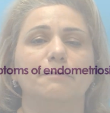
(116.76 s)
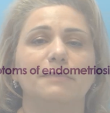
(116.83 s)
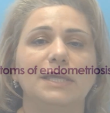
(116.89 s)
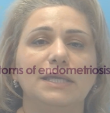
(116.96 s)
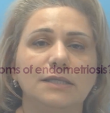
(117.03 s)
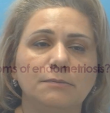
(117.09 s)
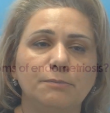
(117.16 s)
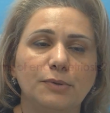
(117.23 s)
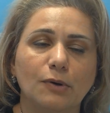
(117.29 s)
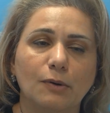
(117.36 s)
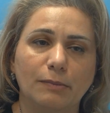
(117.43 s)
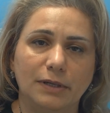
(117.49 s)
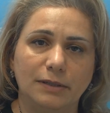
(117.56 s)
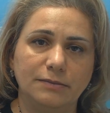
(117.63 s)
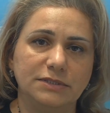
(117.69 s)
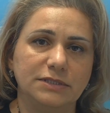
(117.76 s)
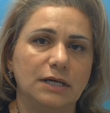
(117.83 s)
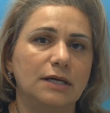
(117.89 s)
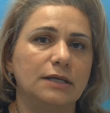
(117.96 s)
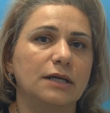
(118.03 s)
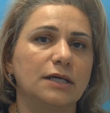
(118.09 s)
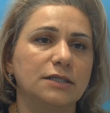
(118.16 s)
main problems
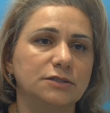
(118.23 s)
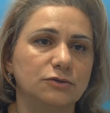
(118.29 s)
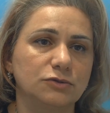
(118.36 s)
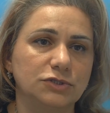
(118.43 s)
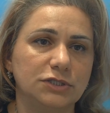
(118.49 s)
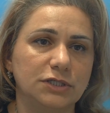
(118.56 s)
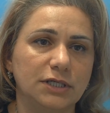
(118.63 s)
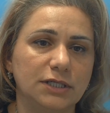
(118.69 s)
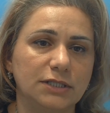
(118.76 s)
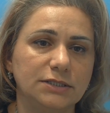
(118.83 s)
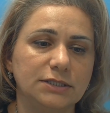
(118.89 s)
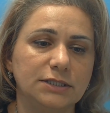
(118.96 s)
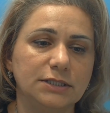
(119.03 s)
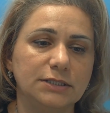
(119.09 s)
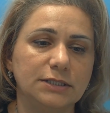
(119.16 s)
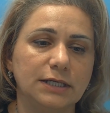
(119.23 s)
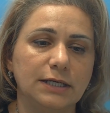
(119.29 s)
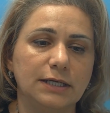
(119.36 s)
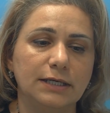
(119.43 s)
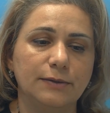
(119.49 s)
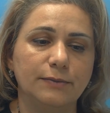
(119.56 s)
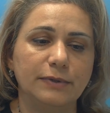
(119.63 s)
are associated
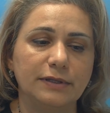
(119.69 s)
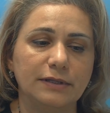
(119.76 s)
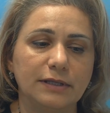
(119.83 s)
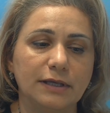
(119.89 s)
with